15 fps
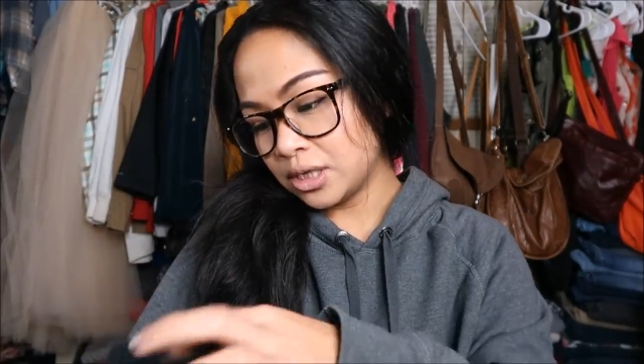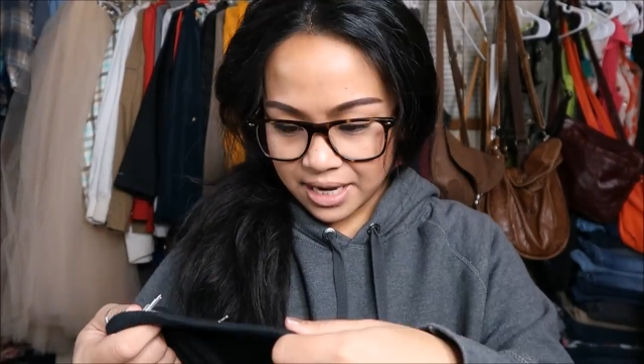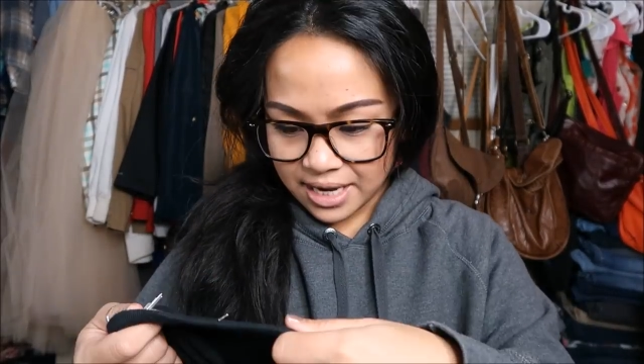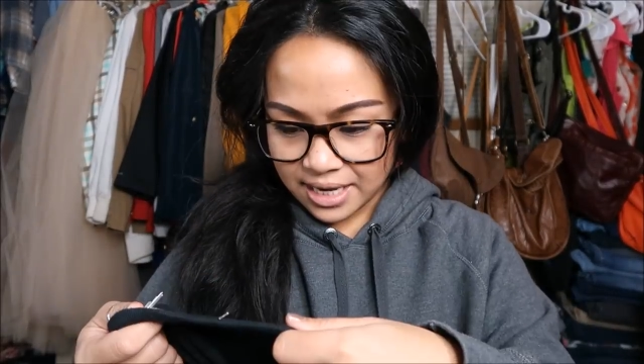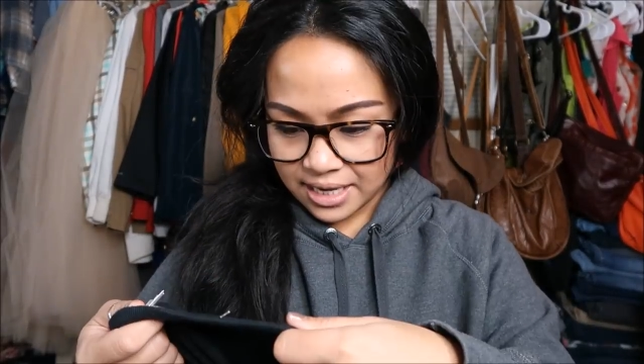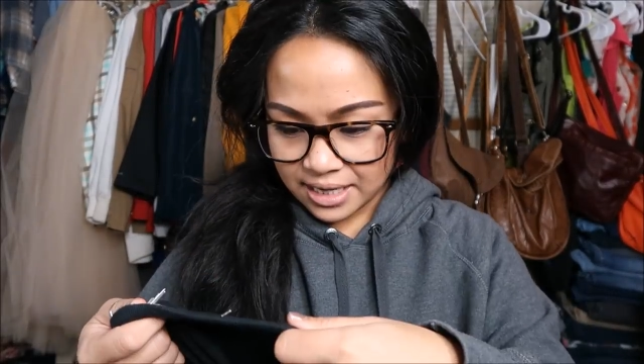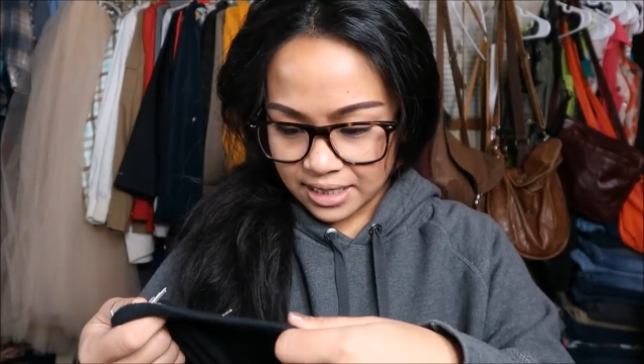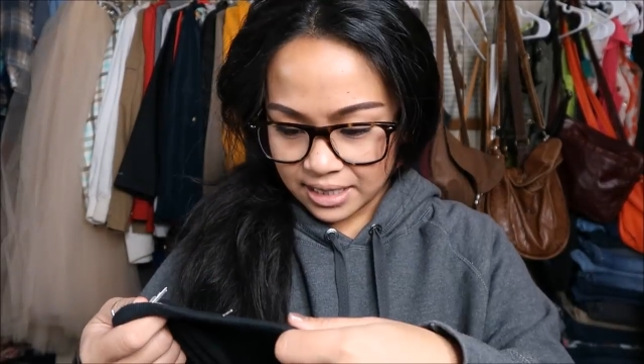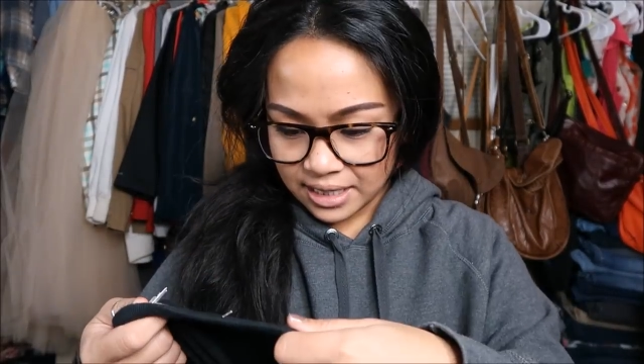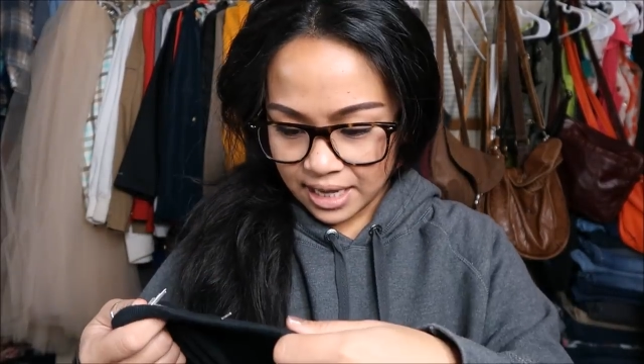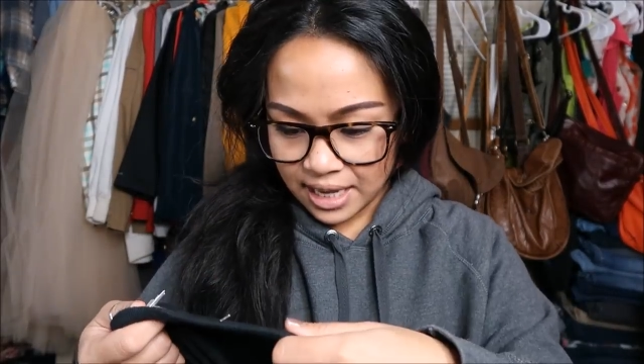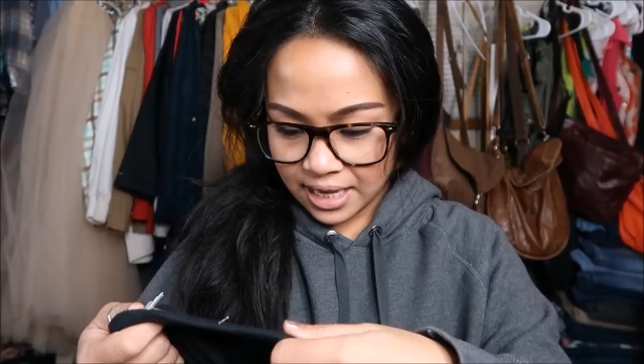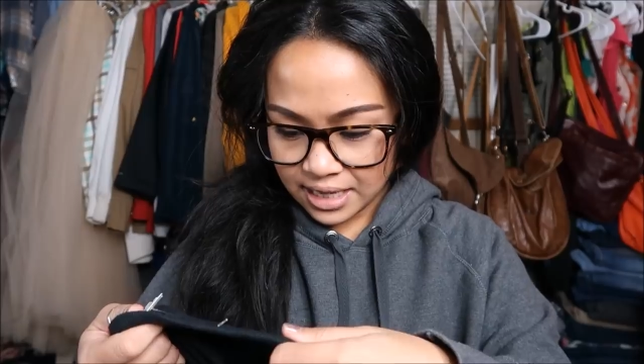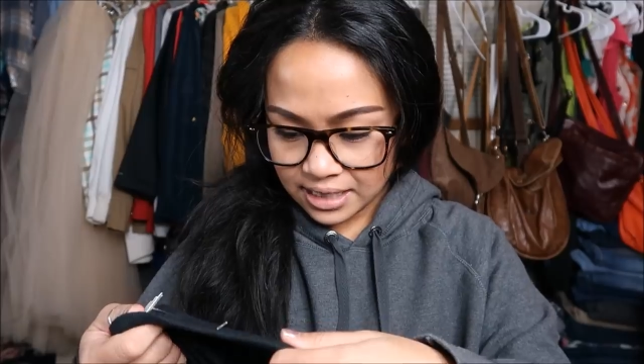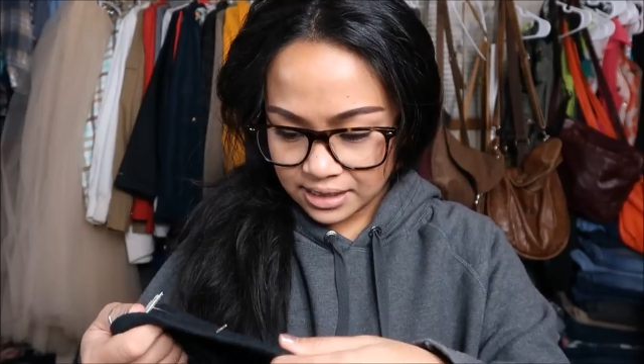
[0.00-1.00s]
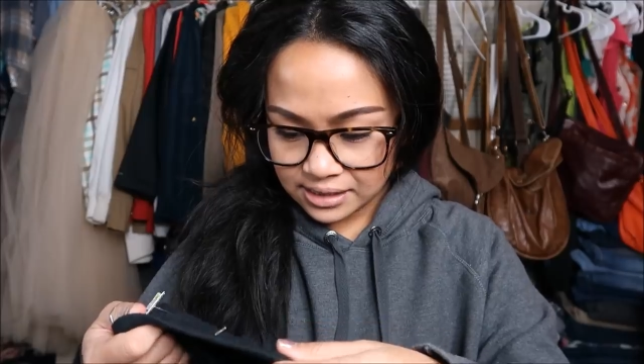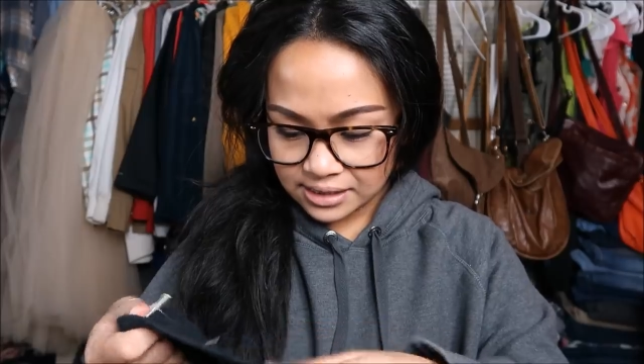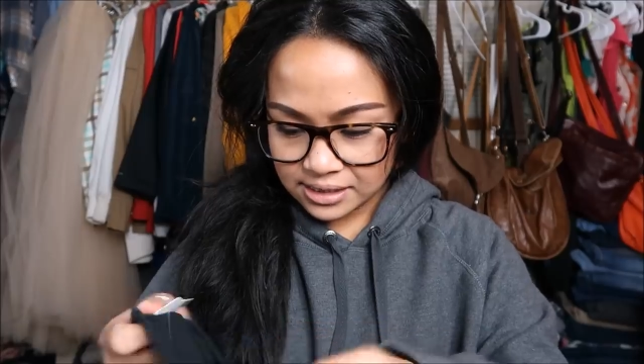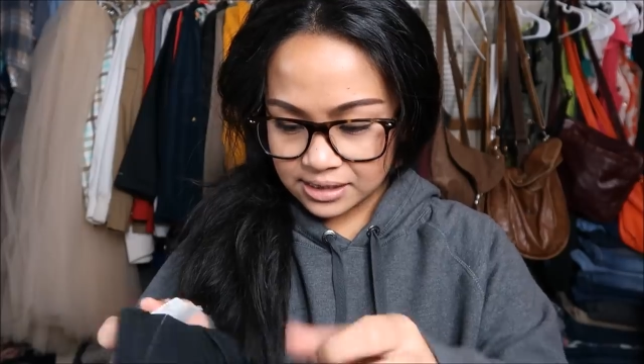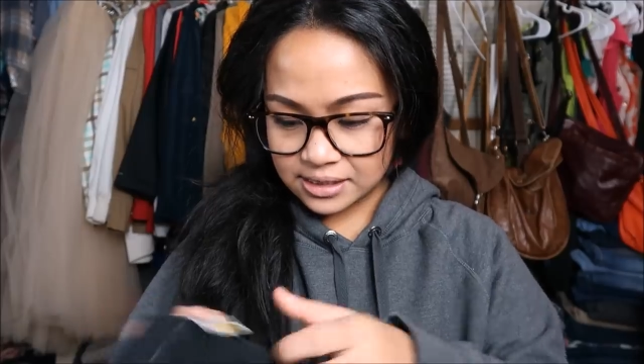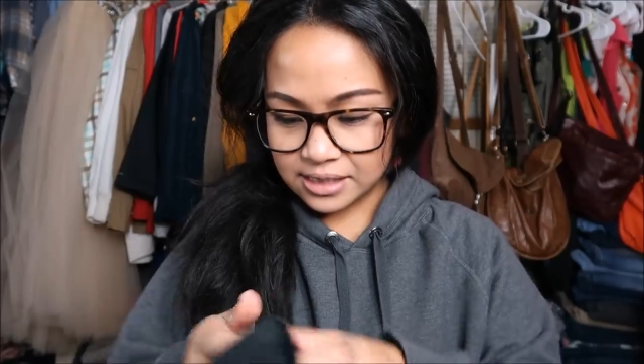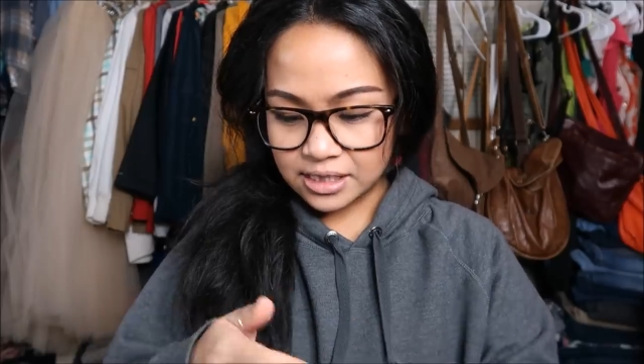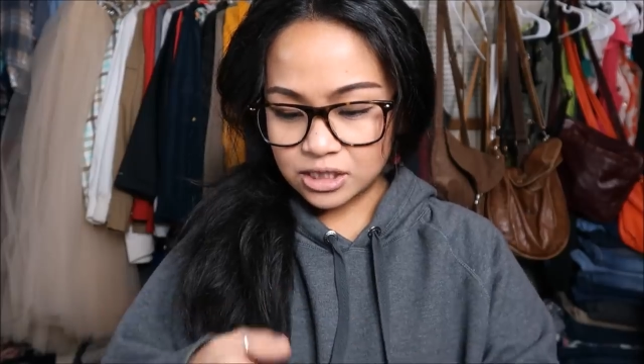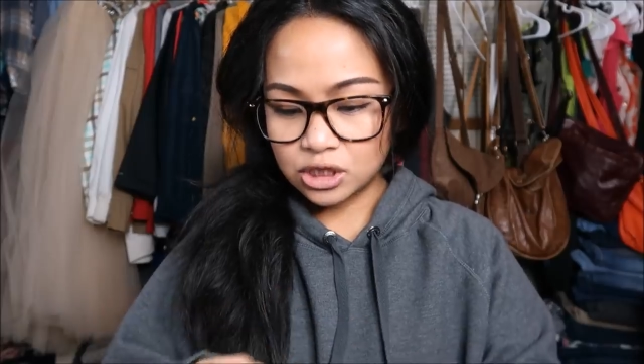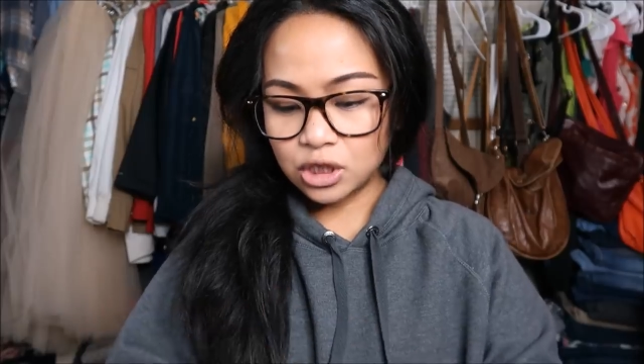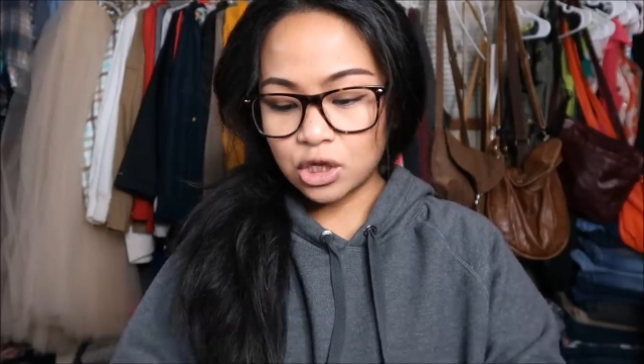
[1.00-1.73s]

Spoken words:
by Hanes in a size